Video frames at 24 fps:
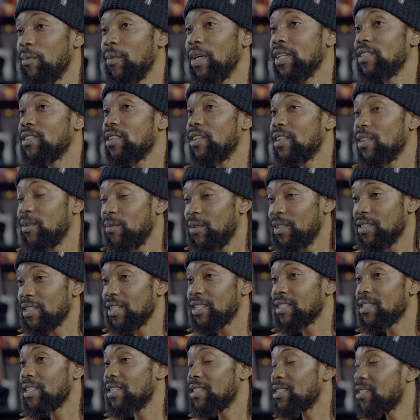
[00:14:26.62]
to make sure the
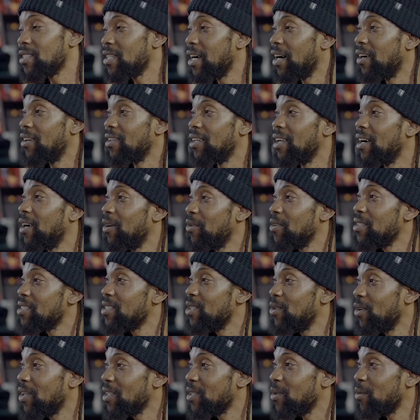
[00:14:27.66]
music sits down now. We
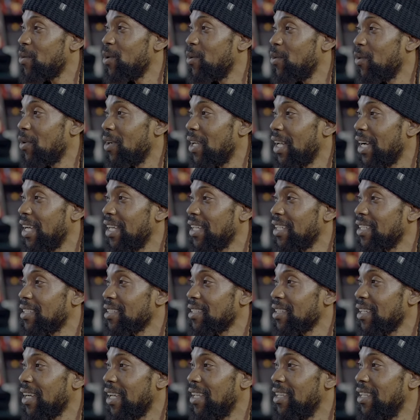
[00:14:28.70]
see what the people like,
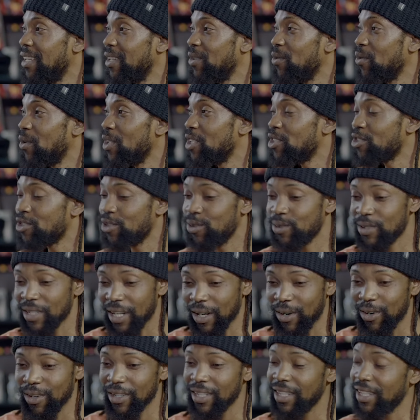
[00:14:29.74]
and then we shoot
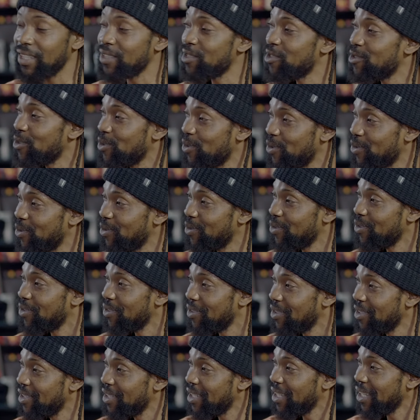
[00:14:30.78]
according to
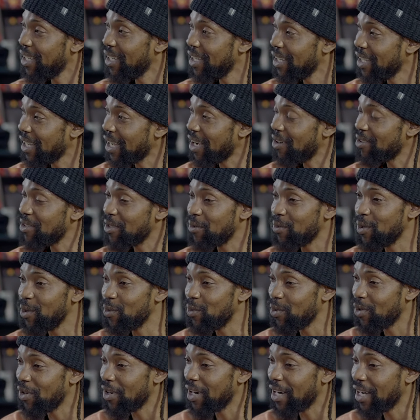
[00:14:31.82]
how the
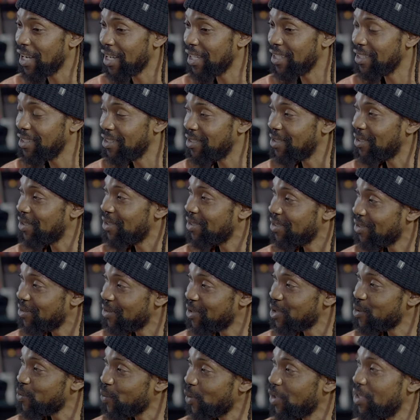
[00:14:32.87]
people are, you know,
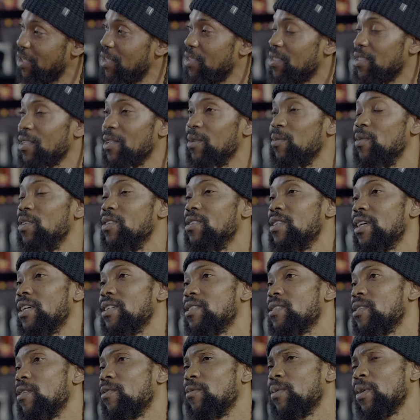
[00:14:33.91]
responding to the music
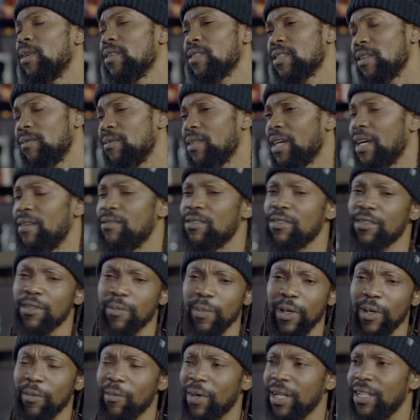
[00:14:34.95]
itself. Because sometimes you
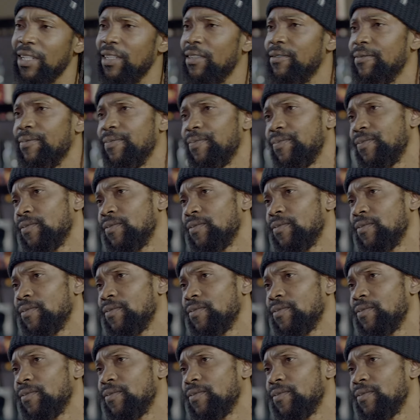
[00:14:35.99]
spend money